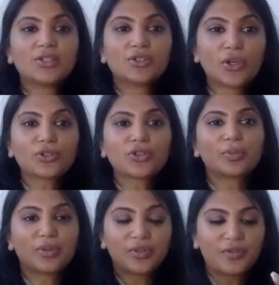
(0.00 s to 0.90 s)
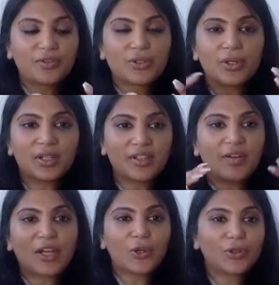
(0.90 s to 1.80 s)
social proof. So if
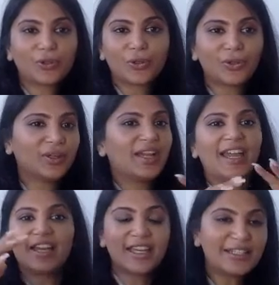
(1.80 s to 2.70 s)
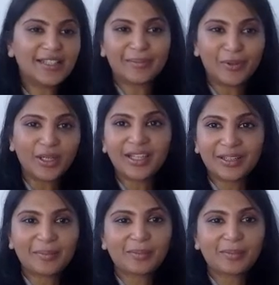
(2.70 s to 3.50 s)
I go through in summary,